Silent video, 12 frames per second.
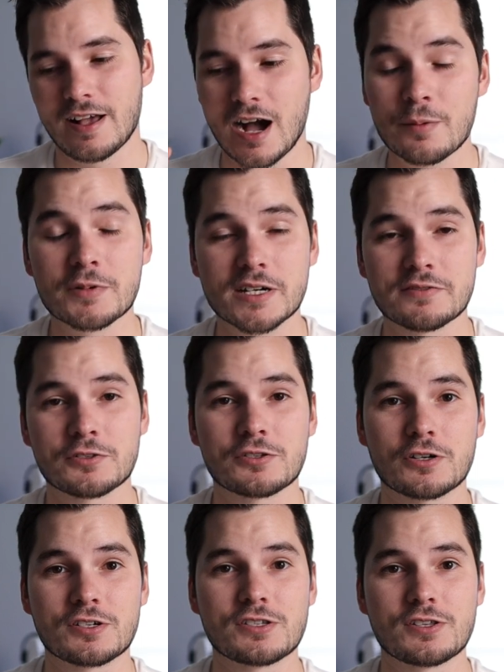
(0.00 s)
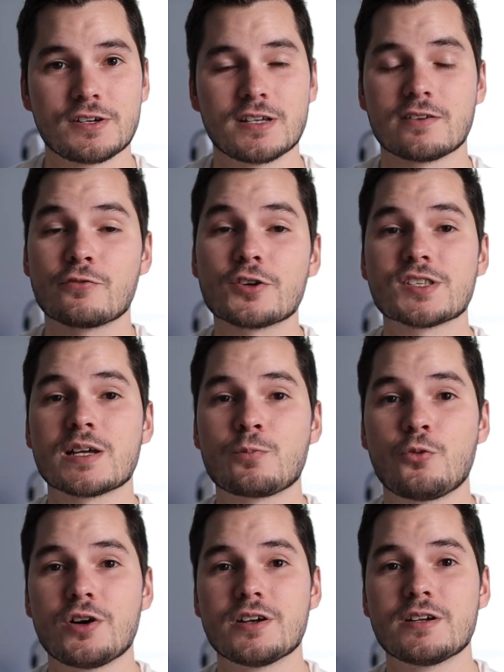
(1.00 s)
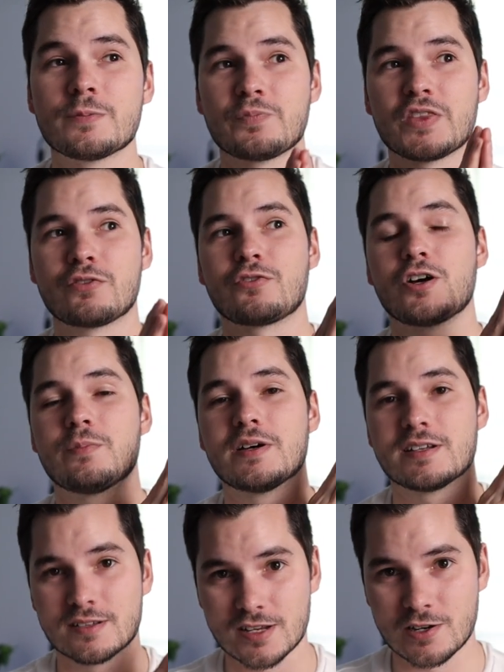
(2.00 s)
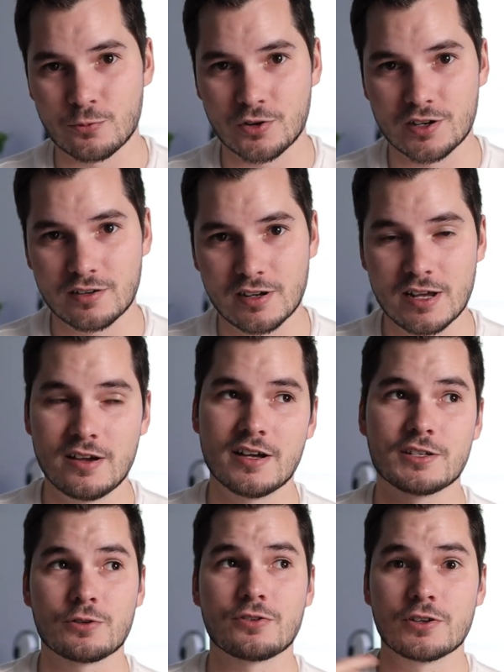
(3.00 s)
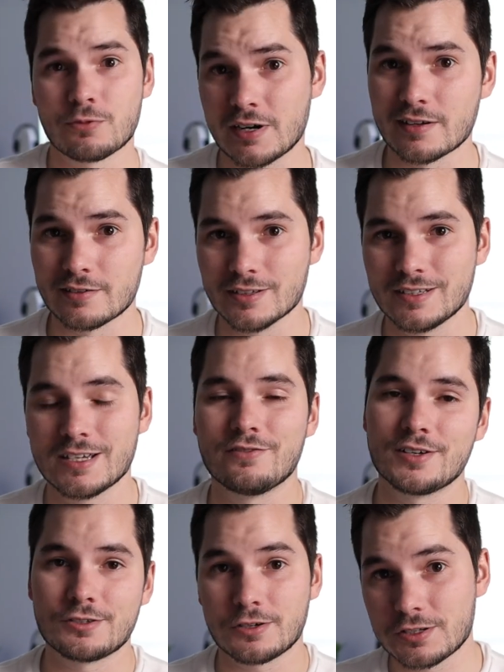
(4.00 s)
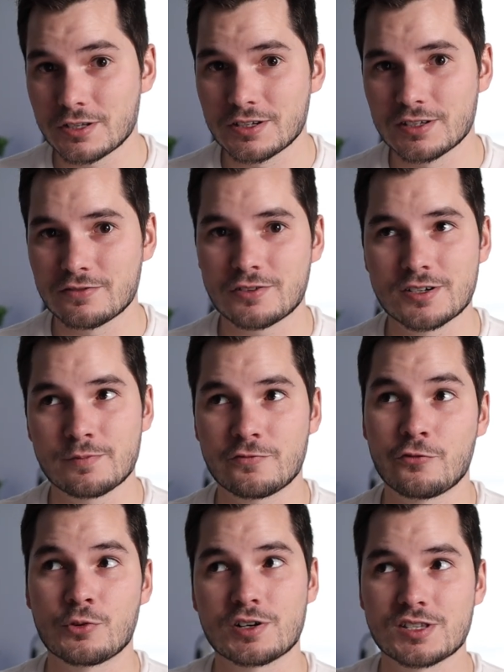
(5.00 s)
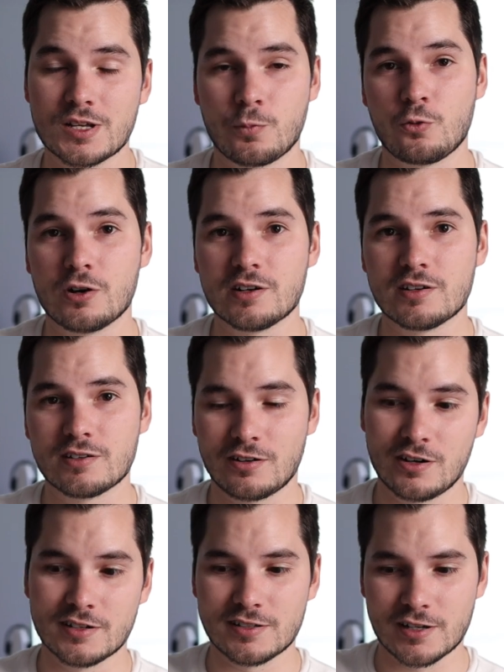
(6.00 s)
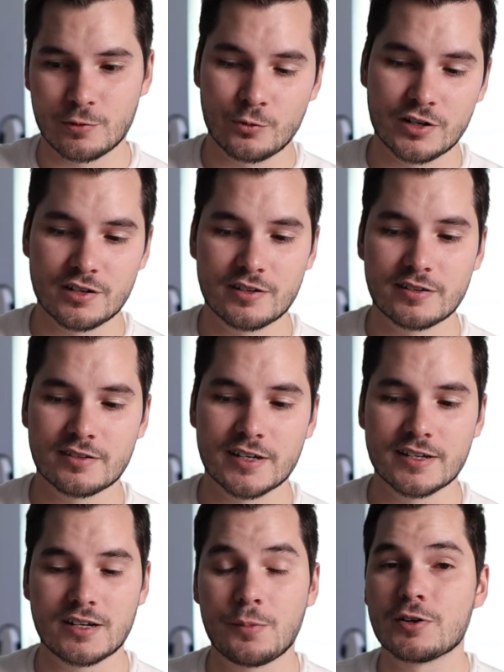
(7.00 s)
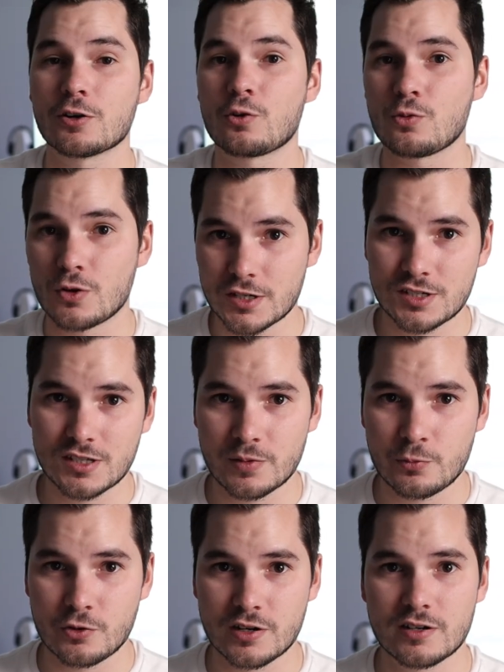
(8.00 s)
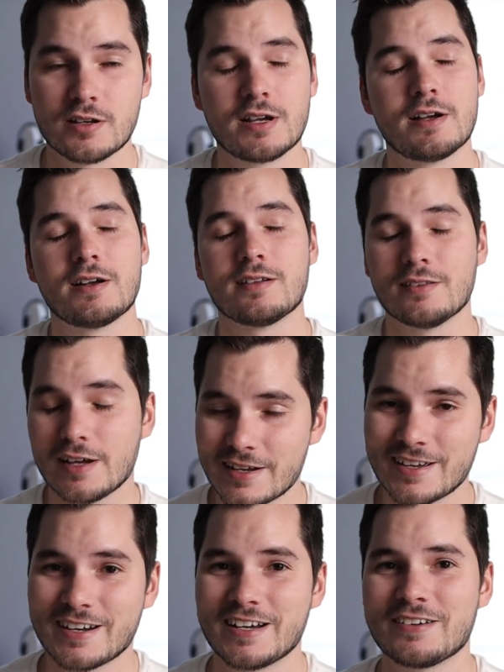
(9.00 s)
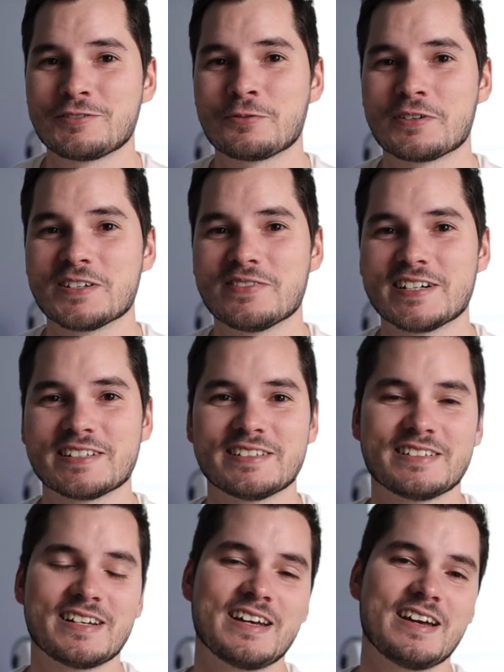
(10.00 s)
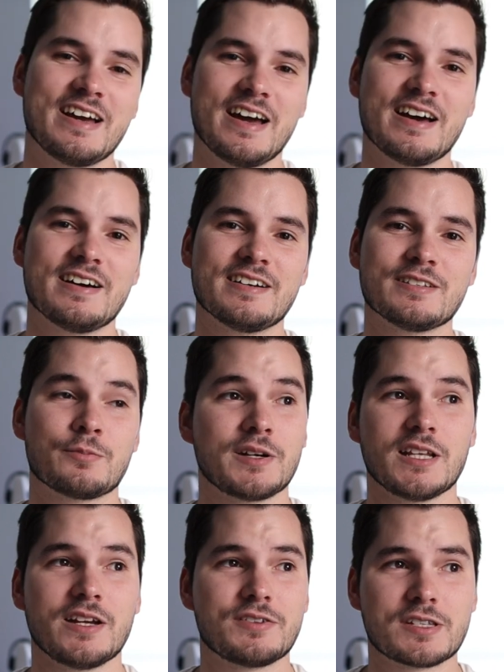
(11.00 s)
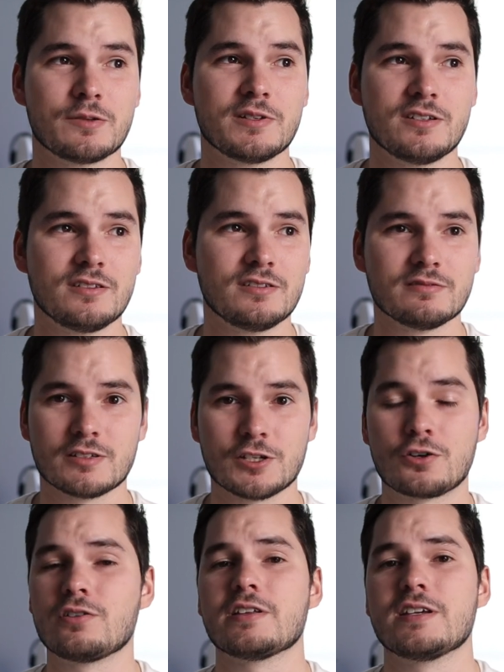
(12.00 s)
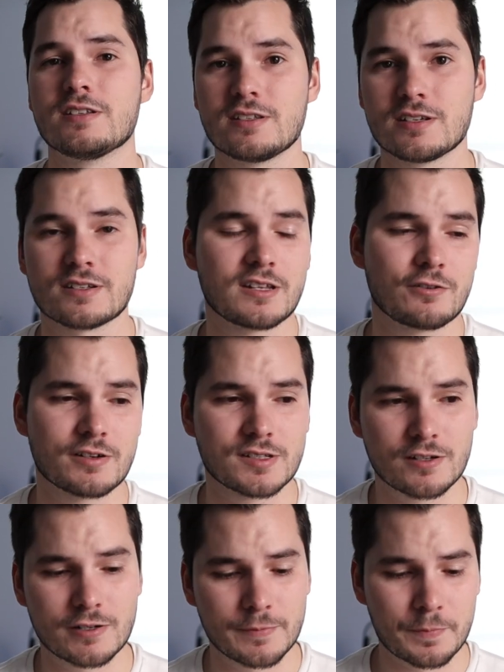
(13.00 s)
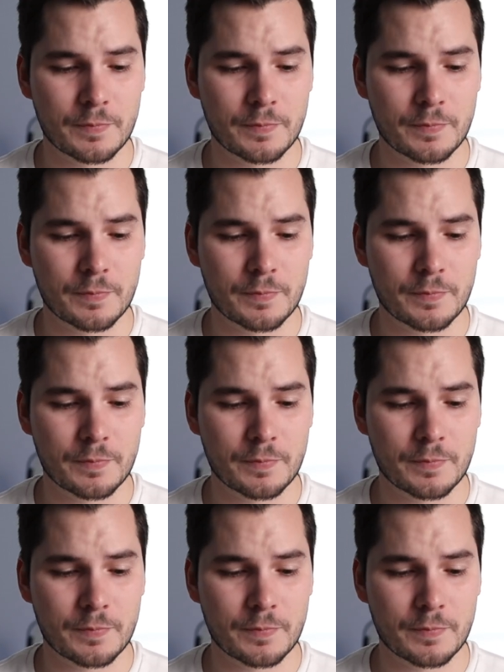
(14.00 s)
I'm gonna have to start studying for step one from day one. And so theoretically, if I start studying for step one on day one, then I'm gonna crush step one, not gonna have to worry about it, and my life is gonna be eternally easy, et cetera, et cetera.